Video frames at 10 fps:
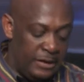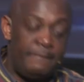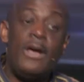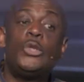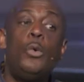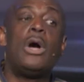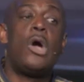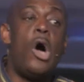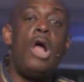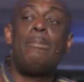of us who are
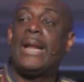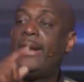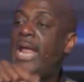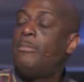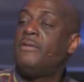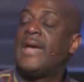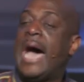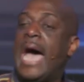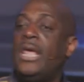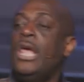called by the name of
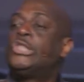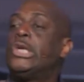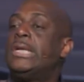God should